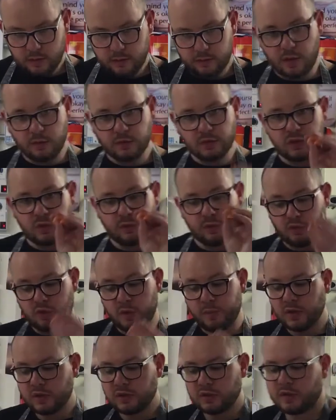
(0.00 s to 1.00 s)
Those two are
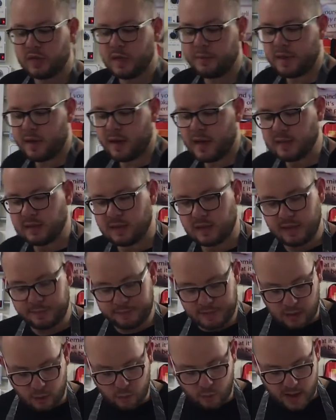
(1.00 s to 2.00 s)
rubbish, so keep
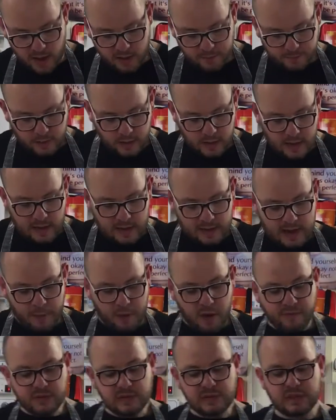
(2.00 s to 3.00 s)
that away.
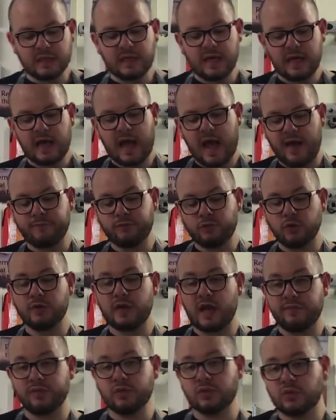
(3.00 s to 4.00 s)
Now obviously, I've done
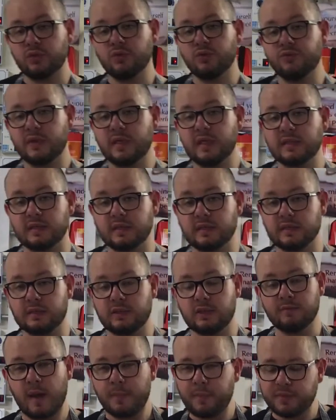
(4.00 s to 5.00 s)
that for 2 reasons.
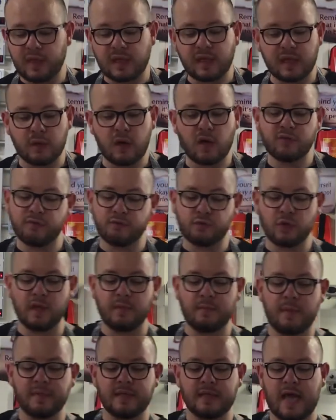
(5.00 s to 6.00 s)
You might be thinking, oh, you've done
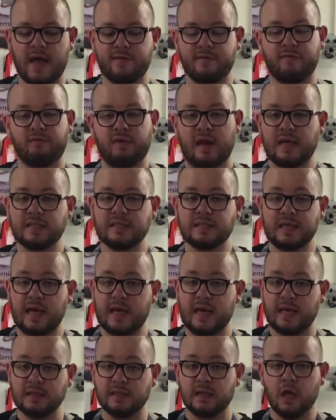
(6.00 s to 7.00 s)
it maybe to have a flat
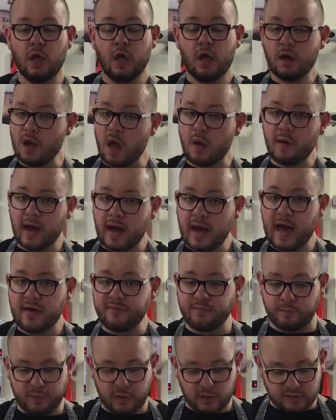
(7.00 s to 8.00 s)
side. No, I
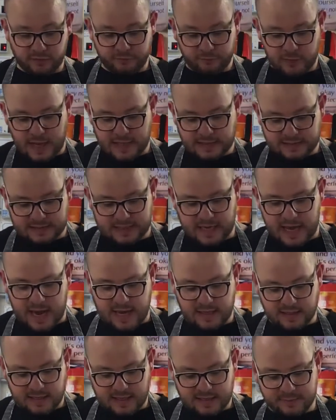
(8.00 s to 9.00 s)
haven't, because a flat
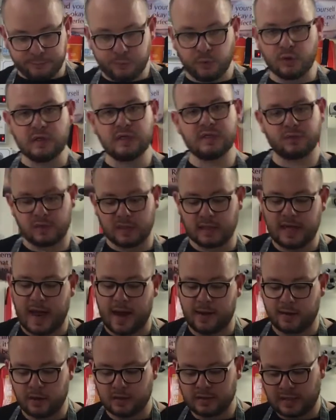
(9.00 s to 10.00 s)
side is pointless with a
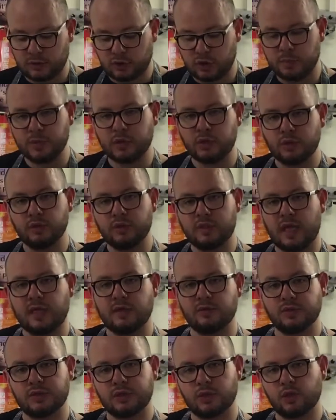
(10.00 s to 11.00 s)
carrot, because that's going to be too
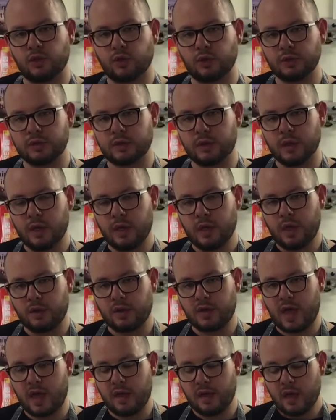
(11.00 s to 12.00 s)
dangerous to cut,
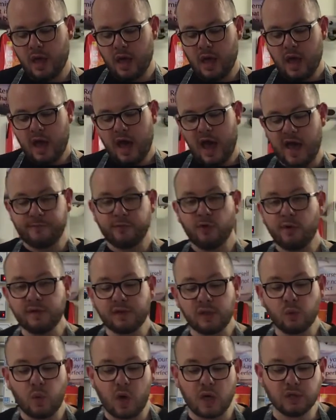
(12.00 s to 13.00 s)
okay? I've
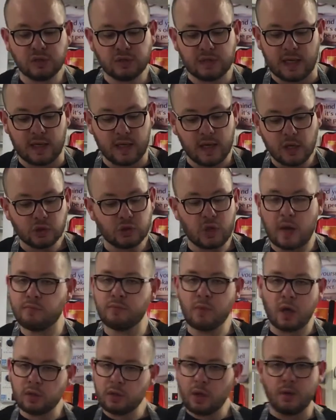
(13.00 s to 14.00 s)
already washed it, so
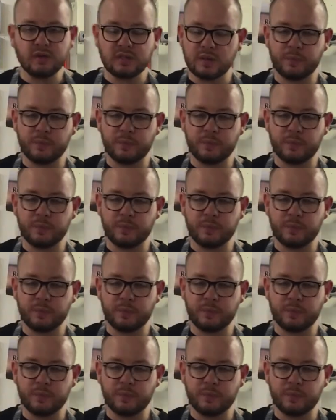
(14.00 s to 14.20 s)
I'm not going